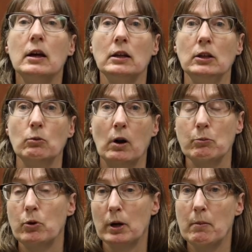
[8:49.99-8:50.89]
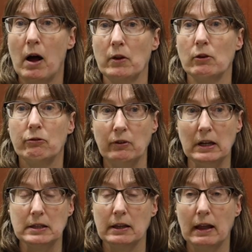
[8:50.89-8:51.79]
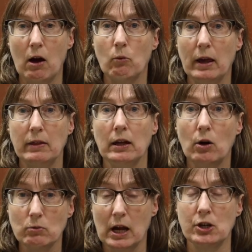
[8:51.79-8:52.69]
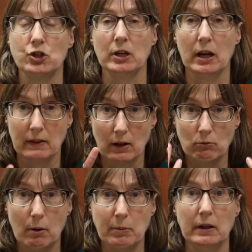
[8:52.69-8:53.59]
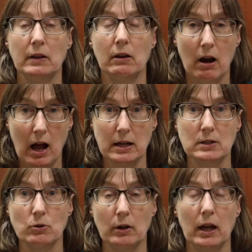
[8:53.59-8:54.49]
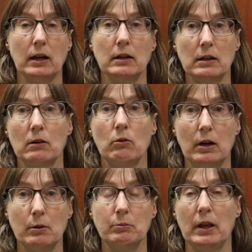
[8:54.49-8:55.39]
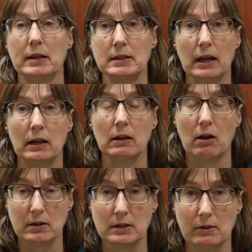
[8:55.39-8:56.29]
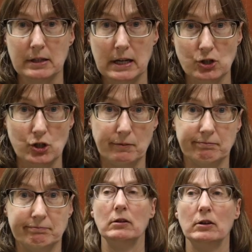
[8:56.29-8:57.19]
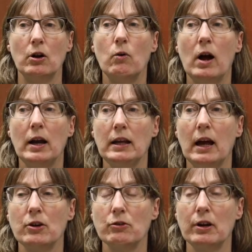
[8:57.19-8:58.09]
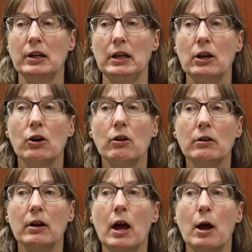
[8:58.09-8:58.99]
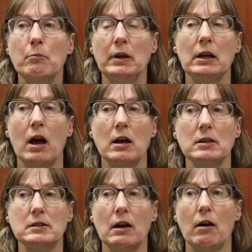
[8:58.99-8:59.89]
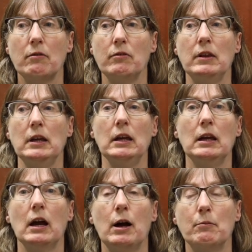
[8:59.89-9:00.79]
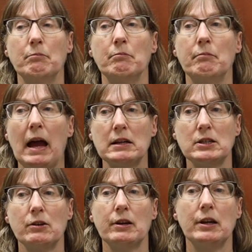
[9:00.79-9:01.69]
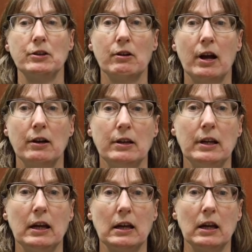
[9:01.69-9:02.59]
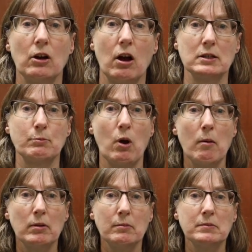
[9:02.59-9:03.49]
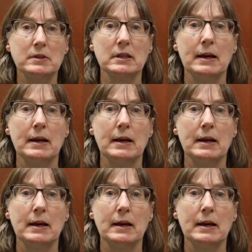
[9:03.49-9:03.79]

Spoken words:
You want to put them on their feet. That way they don't touch it and then rub it in their eyes or get it in a place that can cause irritation. No honey under a year, because of the bacteria in your honey. It can cause problems.